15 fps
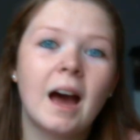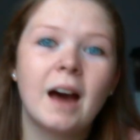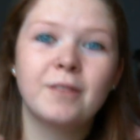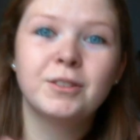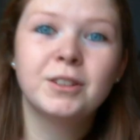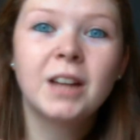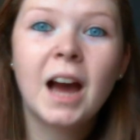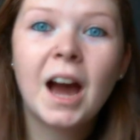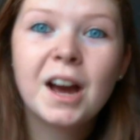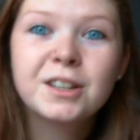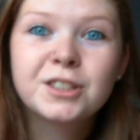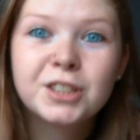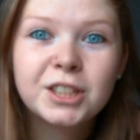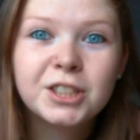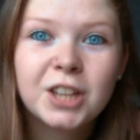haven't
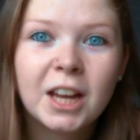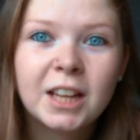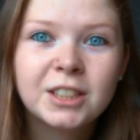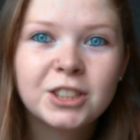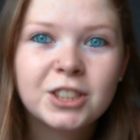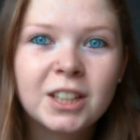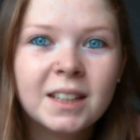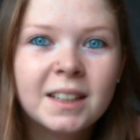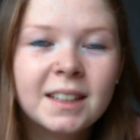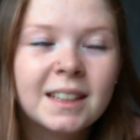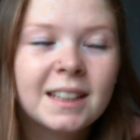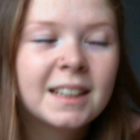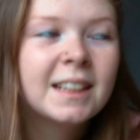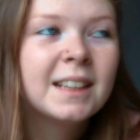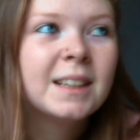actually changed it
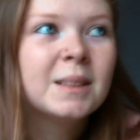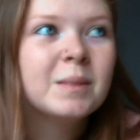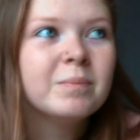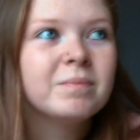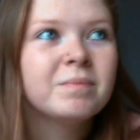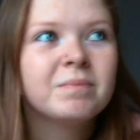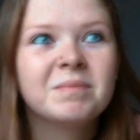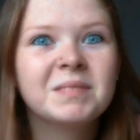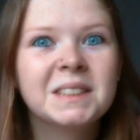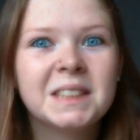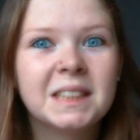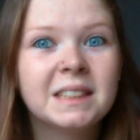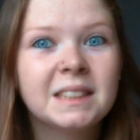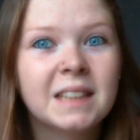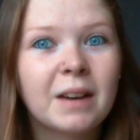
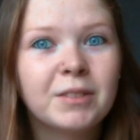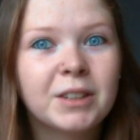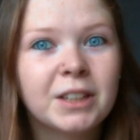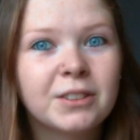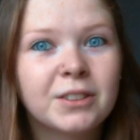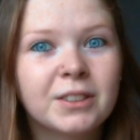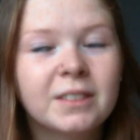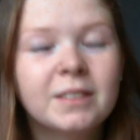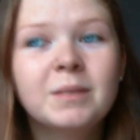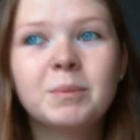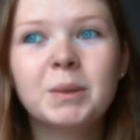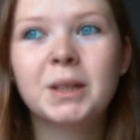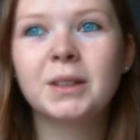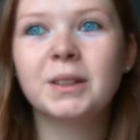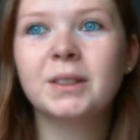since having it done
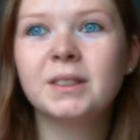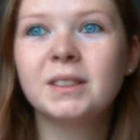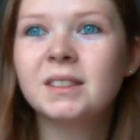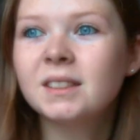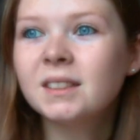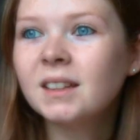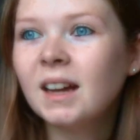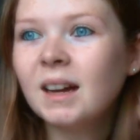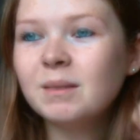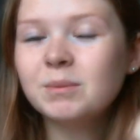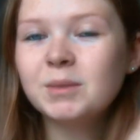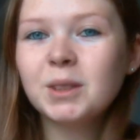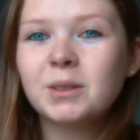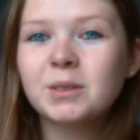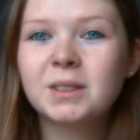because
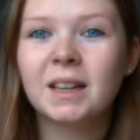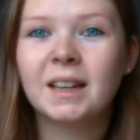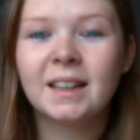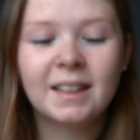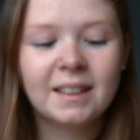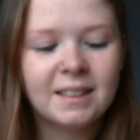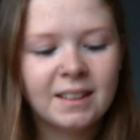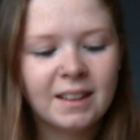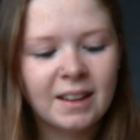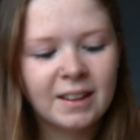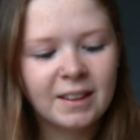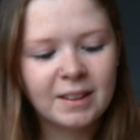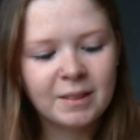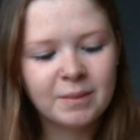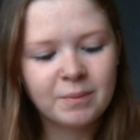I'm so scared,
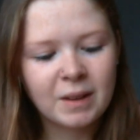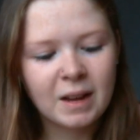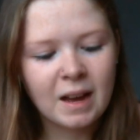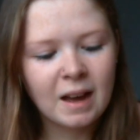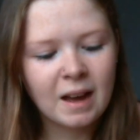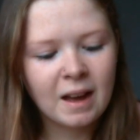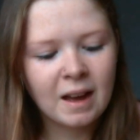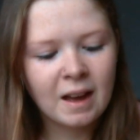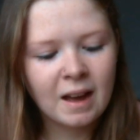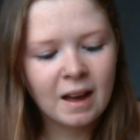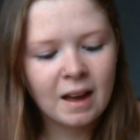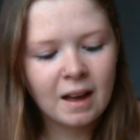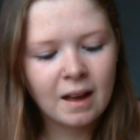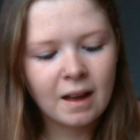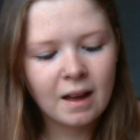and
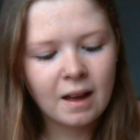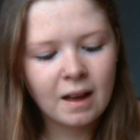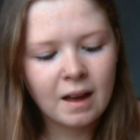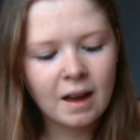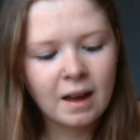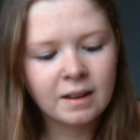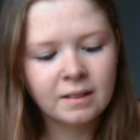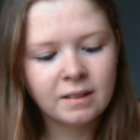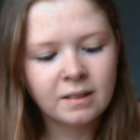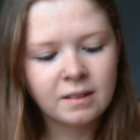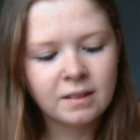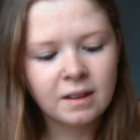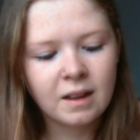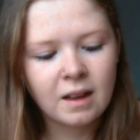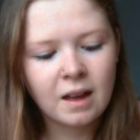
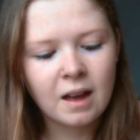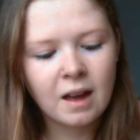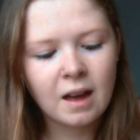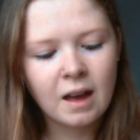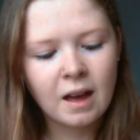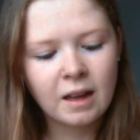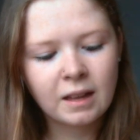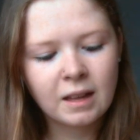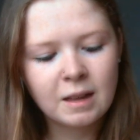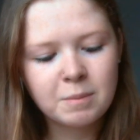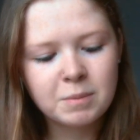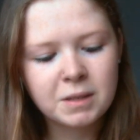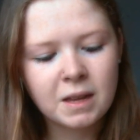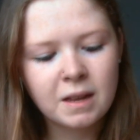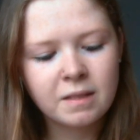I
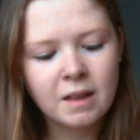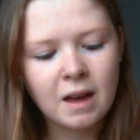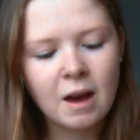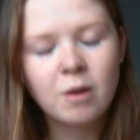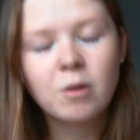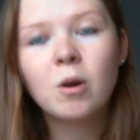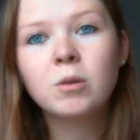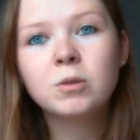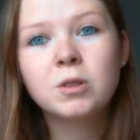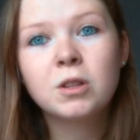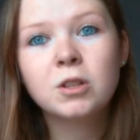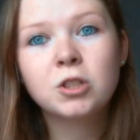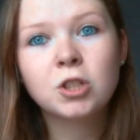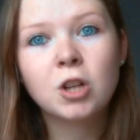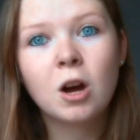keep saying that I'll go to
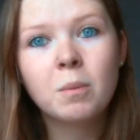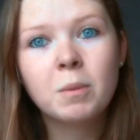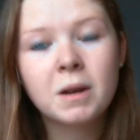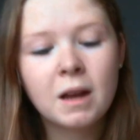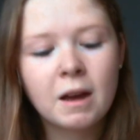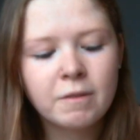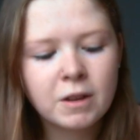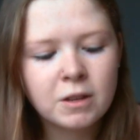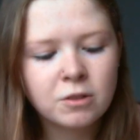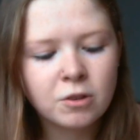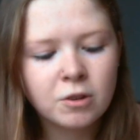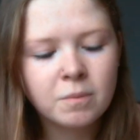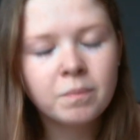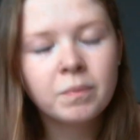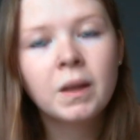the shop and have it
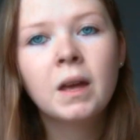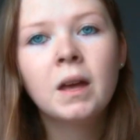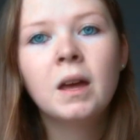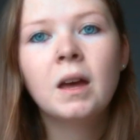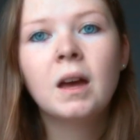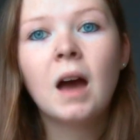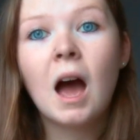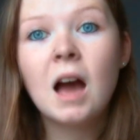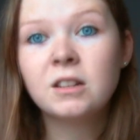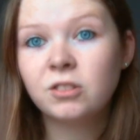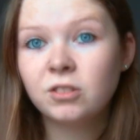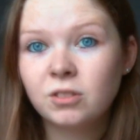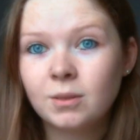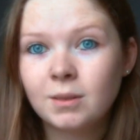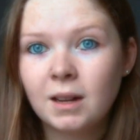done. I
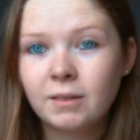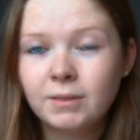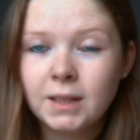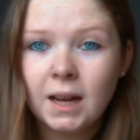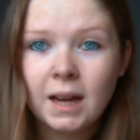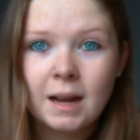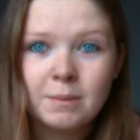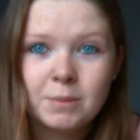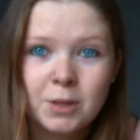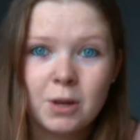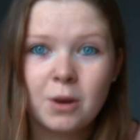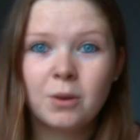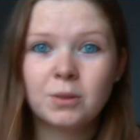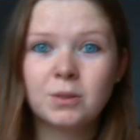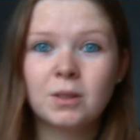just don't have time to
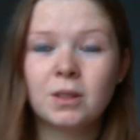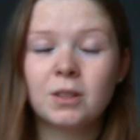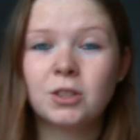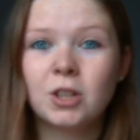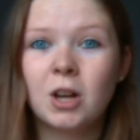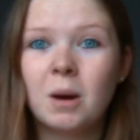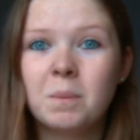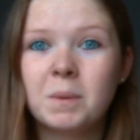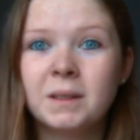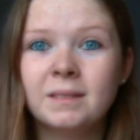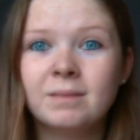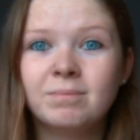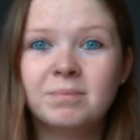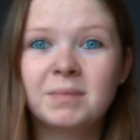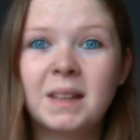go to the shop
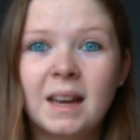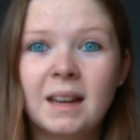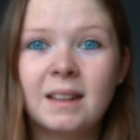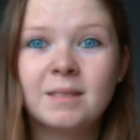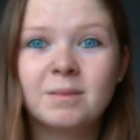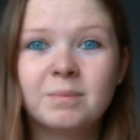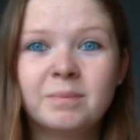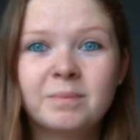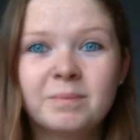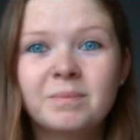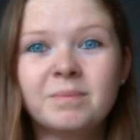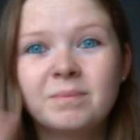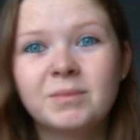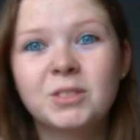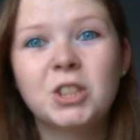and get it
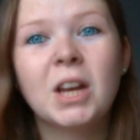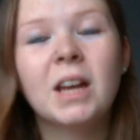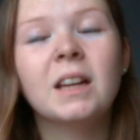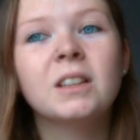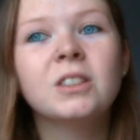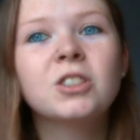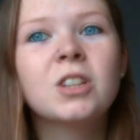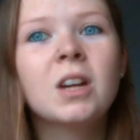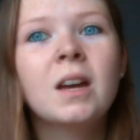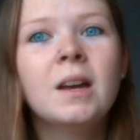changed,